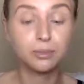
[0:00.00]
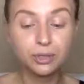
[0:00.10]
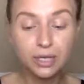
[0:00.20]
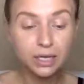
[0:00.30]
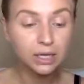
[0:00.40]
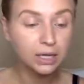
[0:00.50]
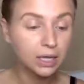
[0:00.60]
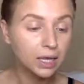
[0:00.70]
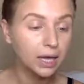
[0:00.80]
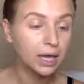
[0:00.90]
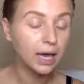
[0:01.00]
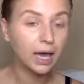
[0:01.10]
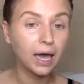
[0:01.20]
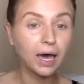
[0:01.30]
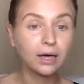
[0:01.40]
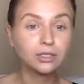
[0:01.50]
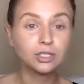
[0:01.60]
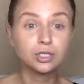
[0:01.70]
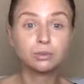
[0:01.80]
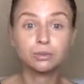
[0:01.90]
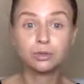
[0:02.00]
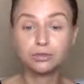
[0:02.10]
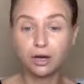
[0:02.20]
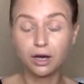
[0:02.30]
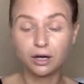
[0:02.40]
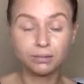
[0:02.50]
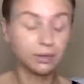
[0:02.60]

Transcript: breathe and just move on.